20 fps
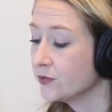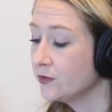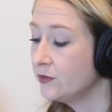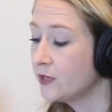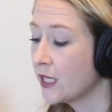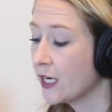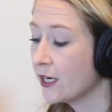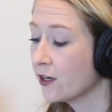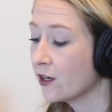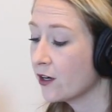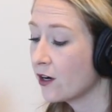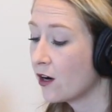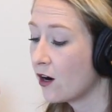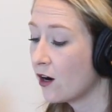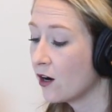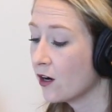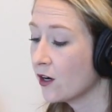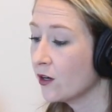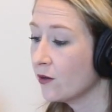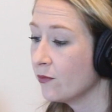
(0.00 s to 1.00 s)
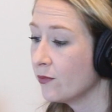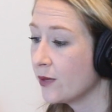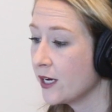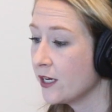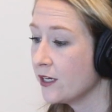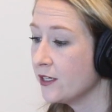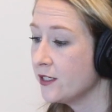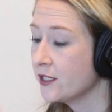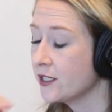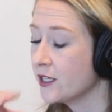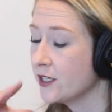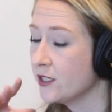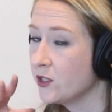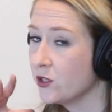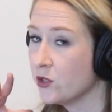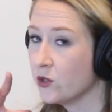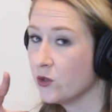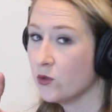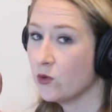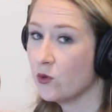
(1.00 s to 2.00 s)
there are ways
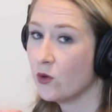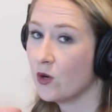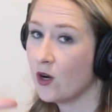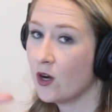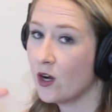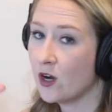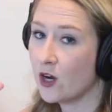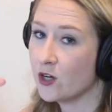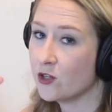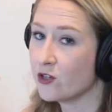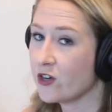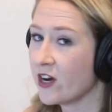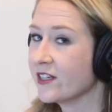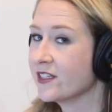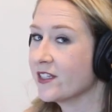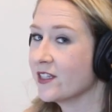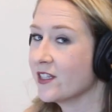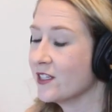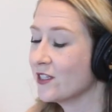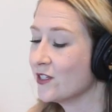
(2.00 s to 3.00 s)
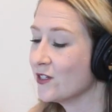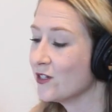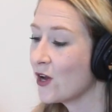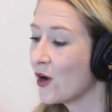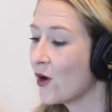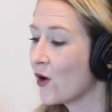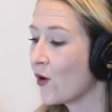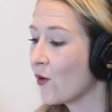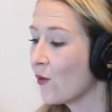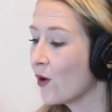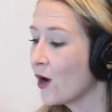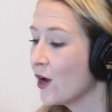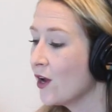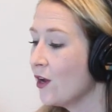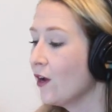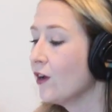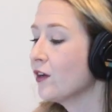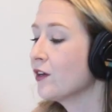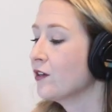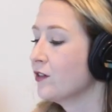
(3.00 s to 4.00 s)
to address this no
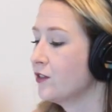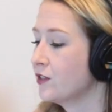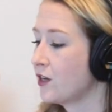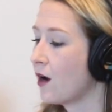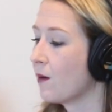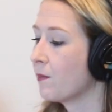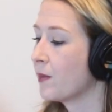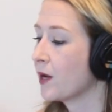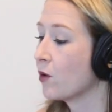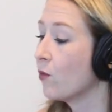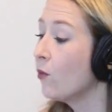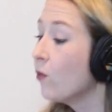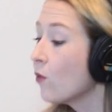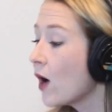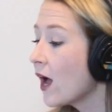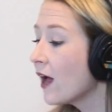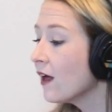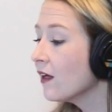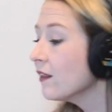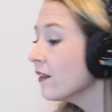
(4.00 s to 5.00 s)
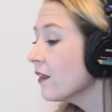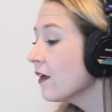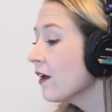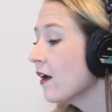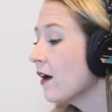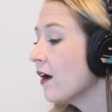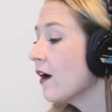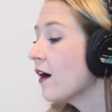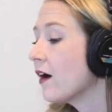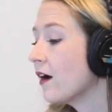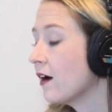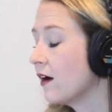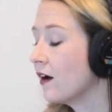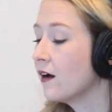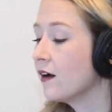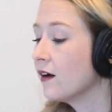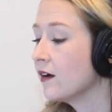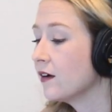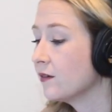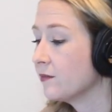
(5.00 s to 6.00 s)
topic well.
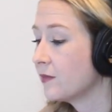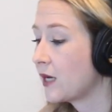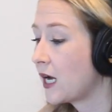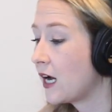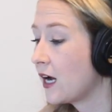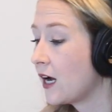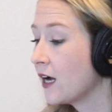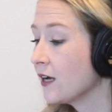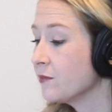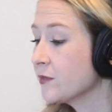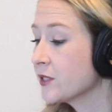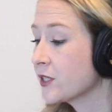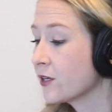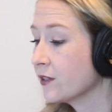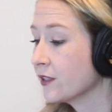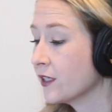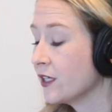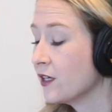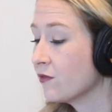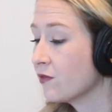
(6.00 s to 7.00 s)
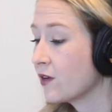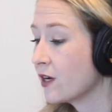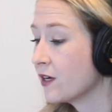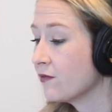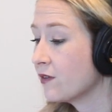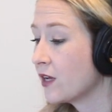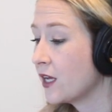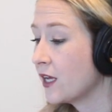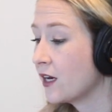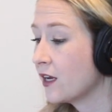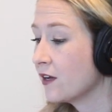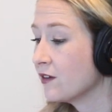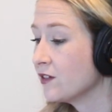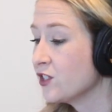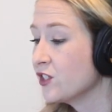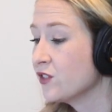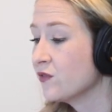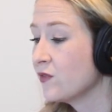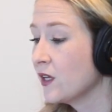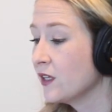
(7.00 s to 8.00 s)
I'm certainly afraid of it, and I
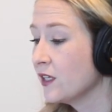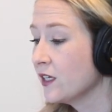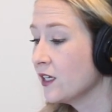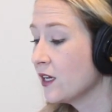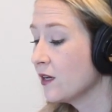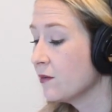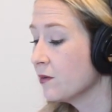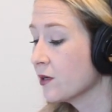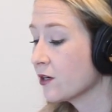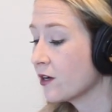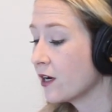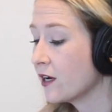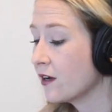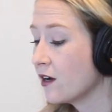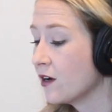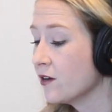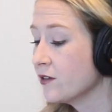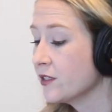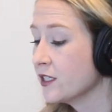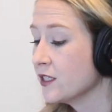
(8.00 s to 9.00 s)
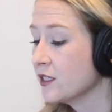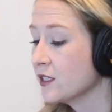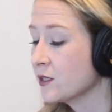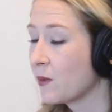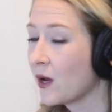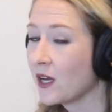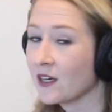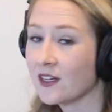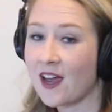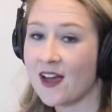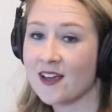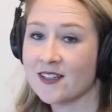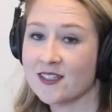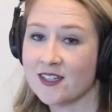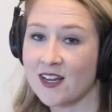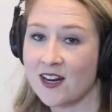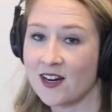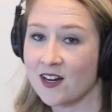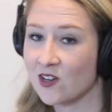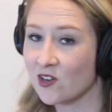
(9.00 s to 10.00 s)
just felt like a hypocrite hosting this
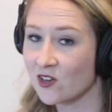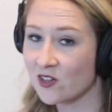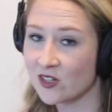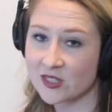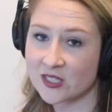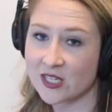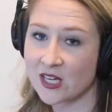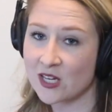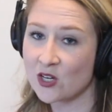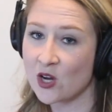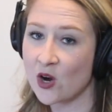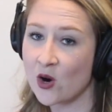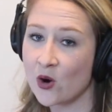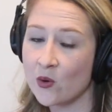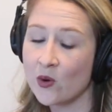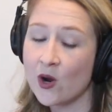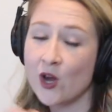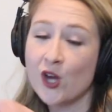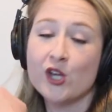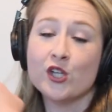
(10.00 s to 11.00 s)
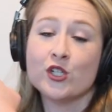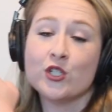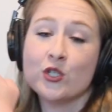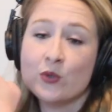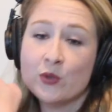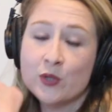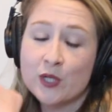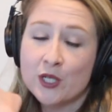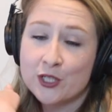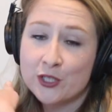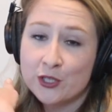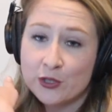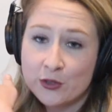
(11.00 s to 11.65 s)
podcast, and I couldn't say no to a